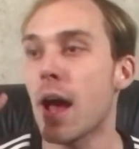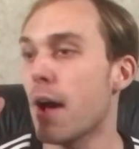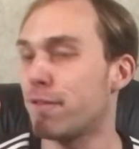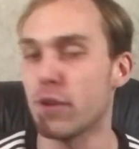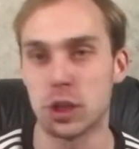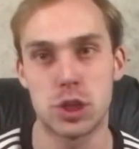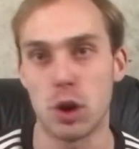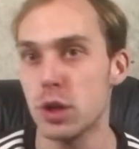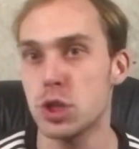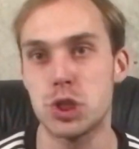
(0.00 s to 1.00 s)
for
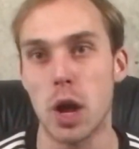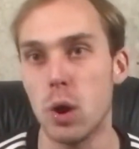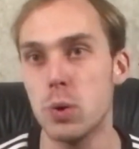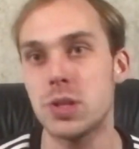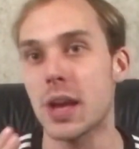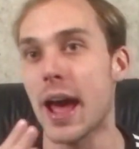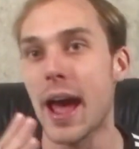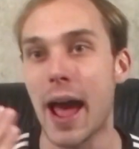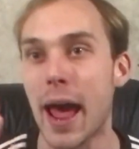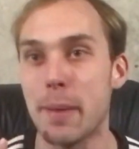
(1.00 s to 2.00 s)
certain shows,
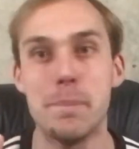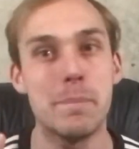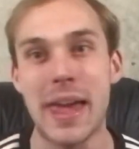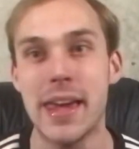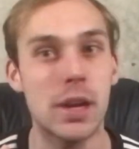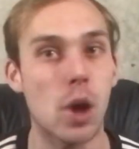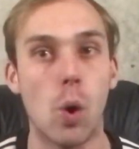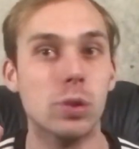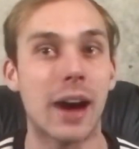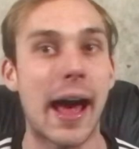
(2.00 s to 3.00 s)
I may
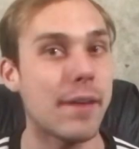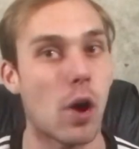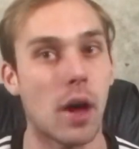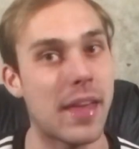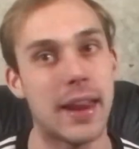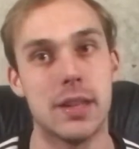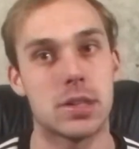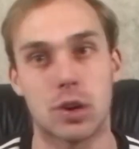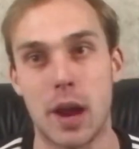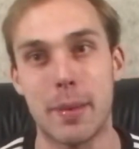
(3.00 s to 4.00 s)
go live on that
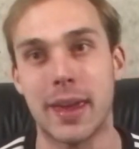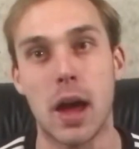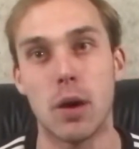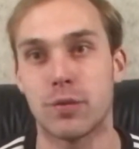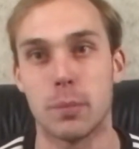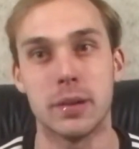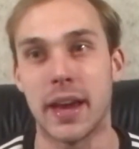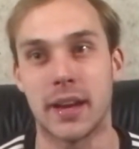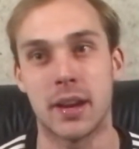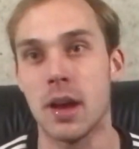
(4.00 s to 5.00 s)
Instagram account from
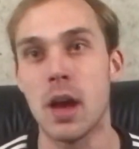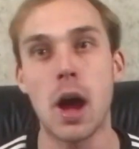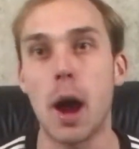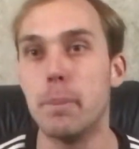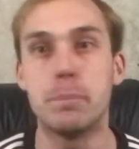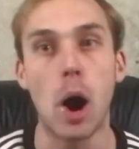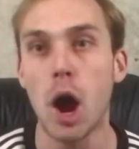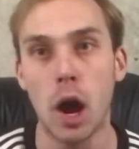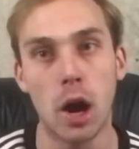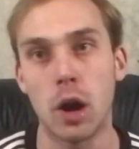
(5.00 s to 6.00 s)
like a
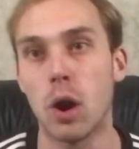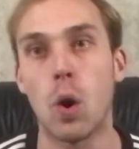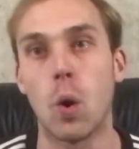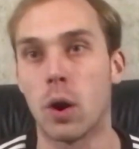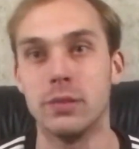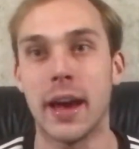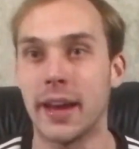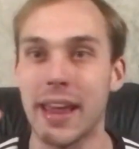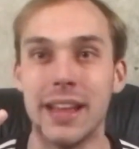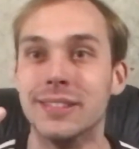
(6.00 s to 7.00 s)
bar or
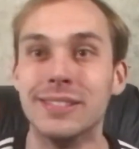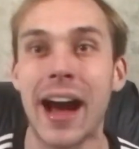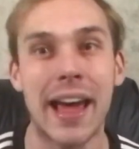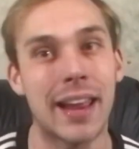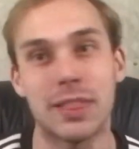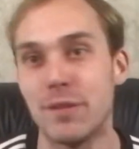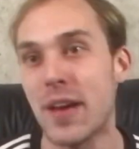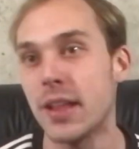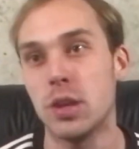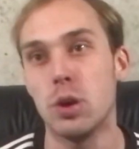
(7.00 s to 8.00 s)
like in line at the
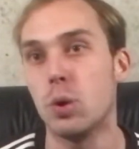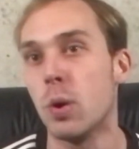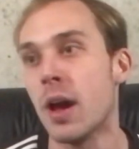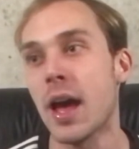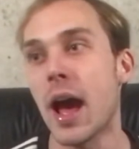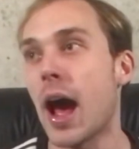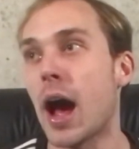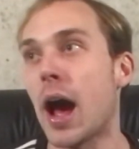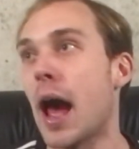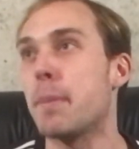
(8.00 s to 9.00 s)
venue.
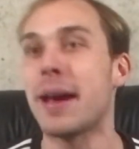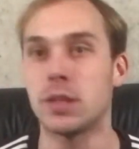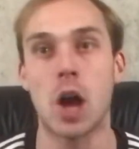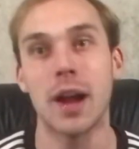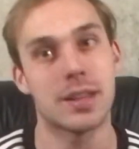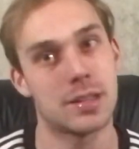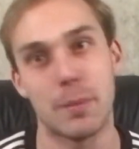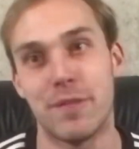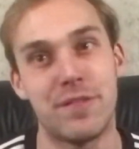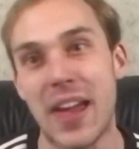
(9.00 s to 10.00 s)
I might talk to
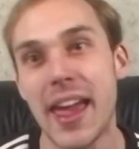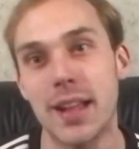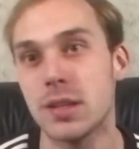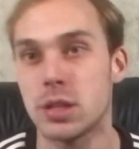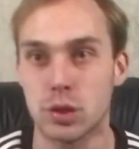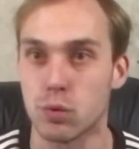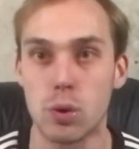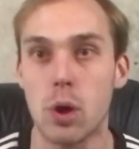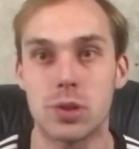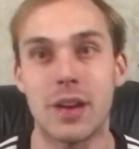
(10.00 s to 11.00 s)
some fans through
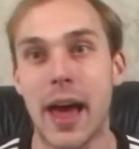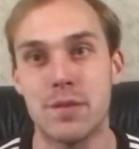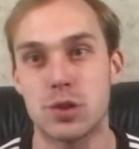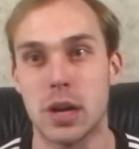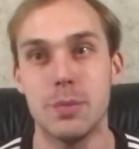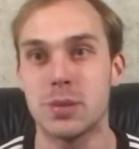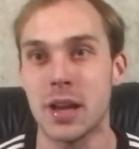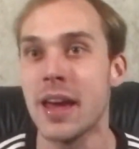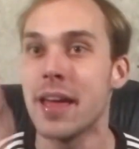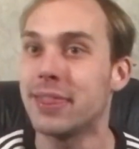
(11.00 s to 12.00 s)
those live streams.
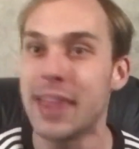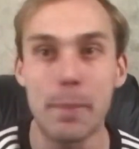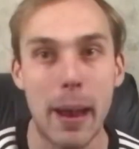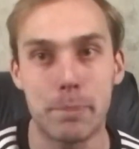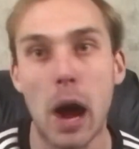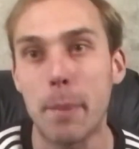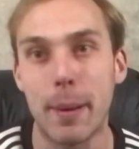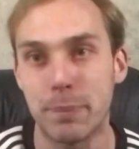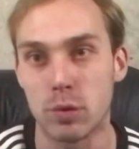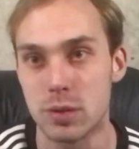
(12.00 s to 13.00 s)
They might pop
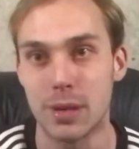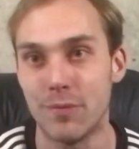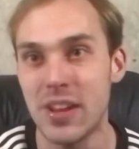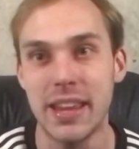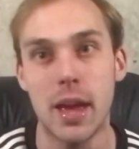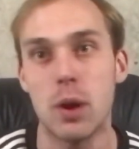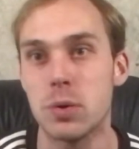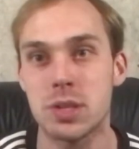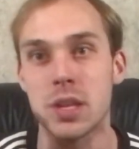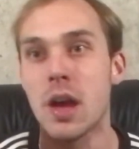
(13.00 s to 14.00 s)
up through some
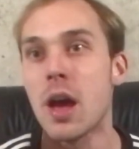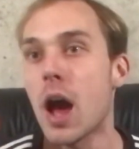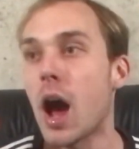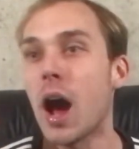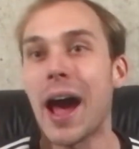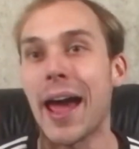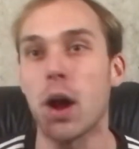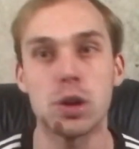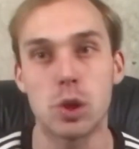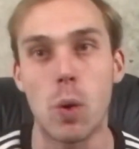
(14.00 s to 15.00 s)
videos. I
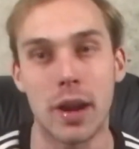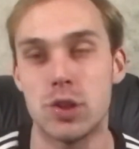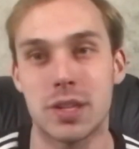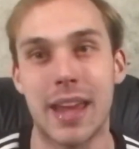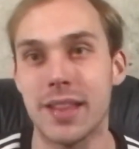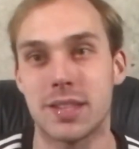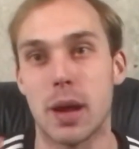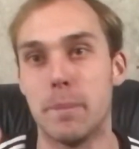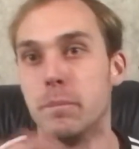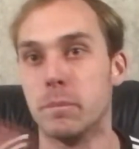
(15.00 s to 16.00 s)
also want to just get
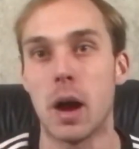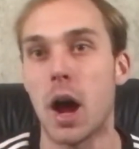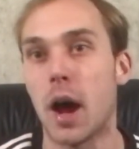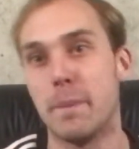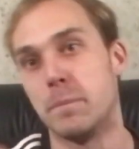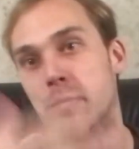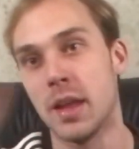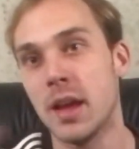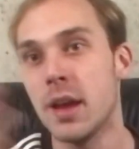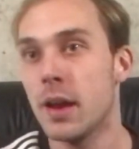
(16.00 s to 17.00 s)
some
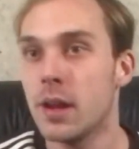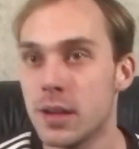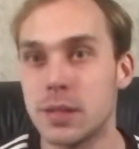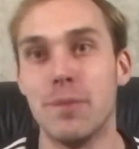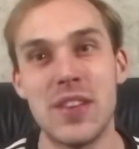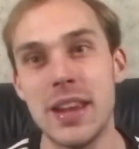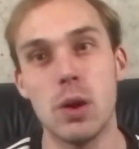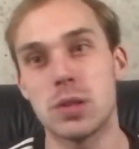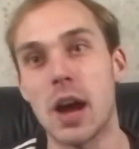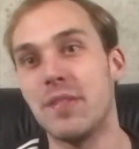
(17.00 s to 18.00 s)

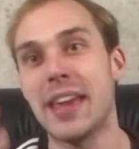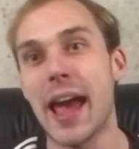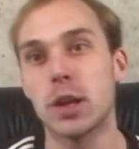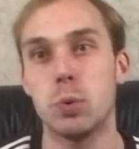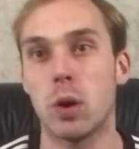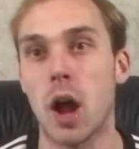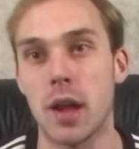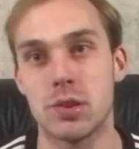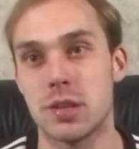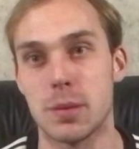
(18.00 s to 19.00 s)
videos of the actual
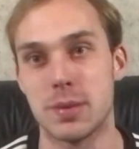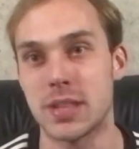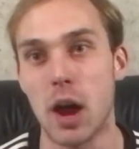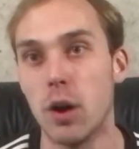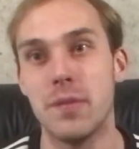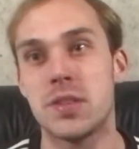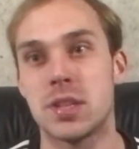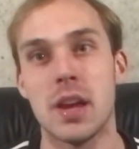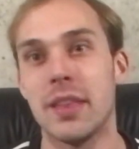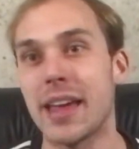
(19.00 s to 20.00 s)
concerts
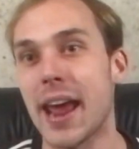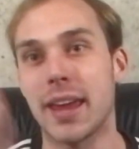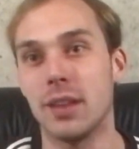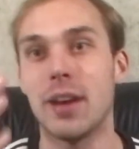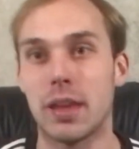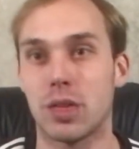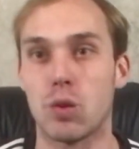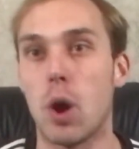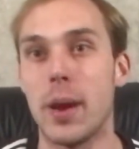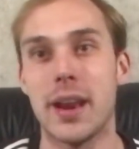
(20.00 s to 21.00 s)
themselves that I can like
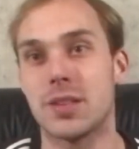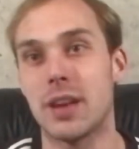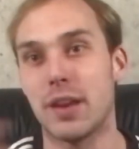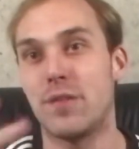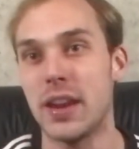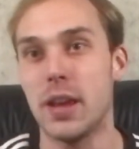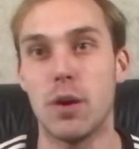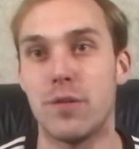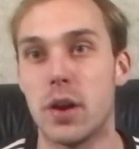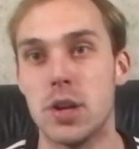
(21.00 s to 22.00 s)
throw in as like video
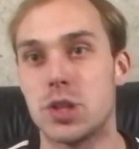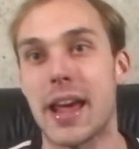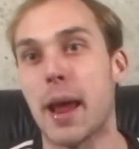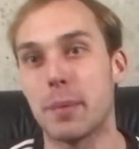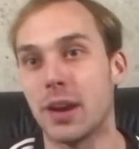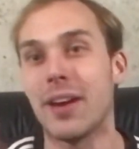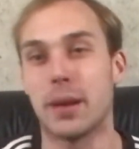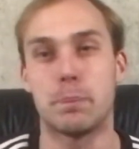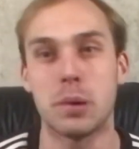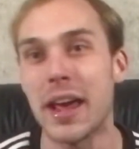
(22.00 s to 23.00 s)
footage that I'm going to
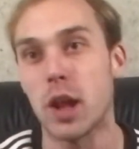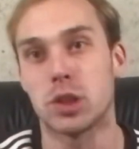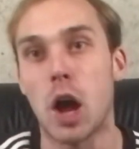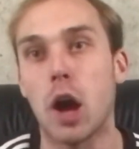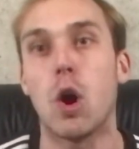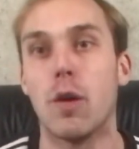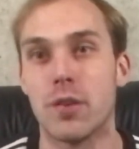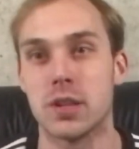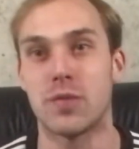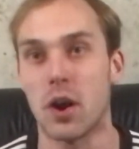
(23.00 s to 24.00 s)
like plan on talk
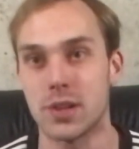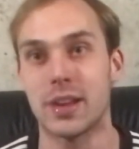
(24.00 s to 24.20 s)
over as far as